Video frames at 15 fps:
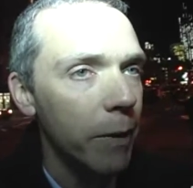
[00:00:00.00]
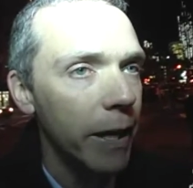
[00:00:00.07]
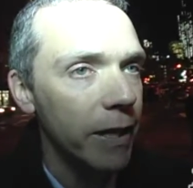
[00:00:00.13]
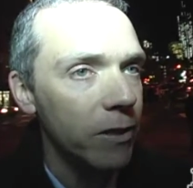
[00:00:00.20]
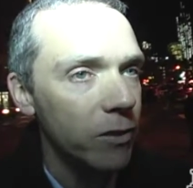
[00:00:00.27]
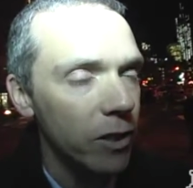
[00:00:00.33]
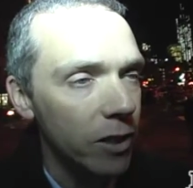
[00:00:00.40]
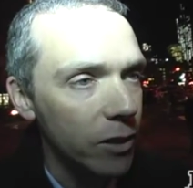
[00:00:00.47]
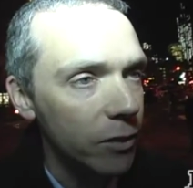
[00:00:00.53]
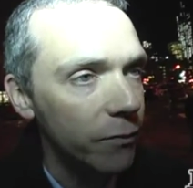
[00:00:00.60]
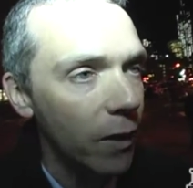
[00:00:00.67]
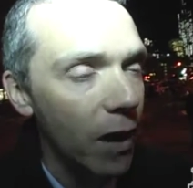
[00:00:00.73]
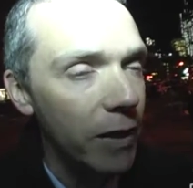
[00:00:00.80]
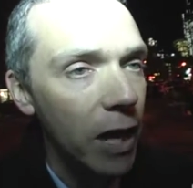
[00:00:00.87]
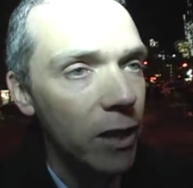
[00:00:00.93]
paid as little as
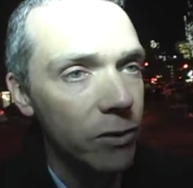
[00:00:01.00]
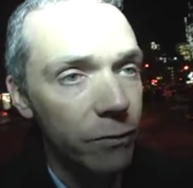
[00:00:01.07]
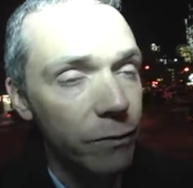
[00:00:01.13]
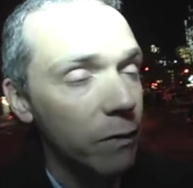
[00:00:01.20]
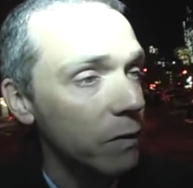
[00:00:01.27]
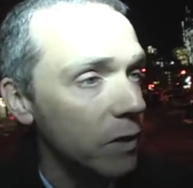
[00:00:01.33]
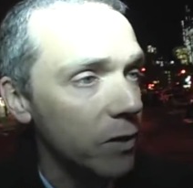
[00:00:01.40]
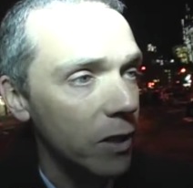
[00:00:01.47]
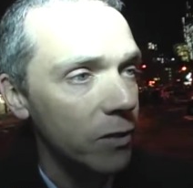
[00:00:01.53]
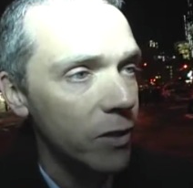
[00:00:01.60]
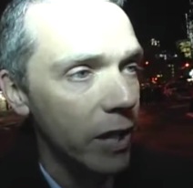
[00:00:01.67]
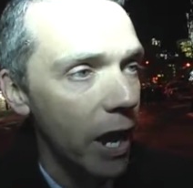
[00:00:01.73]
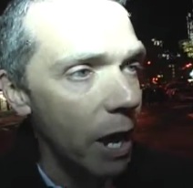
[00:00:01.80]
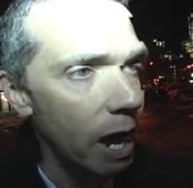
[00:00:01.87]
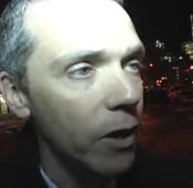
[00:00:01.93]

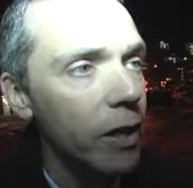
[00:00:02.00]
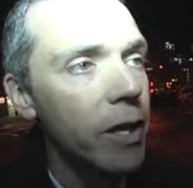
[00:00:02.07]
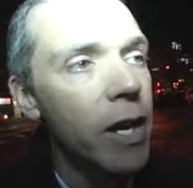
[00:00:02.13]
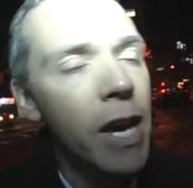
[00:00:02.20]
$5.50 an hour.